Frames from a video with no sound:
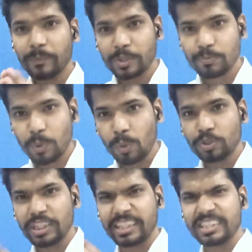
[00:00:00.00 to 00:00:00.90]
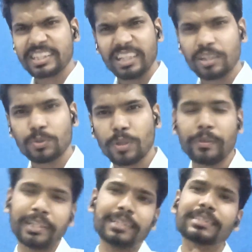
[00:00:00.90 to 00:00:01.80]
response that is tailored to our
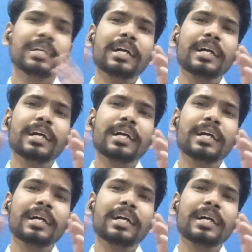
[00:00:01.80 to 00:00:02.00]
needs.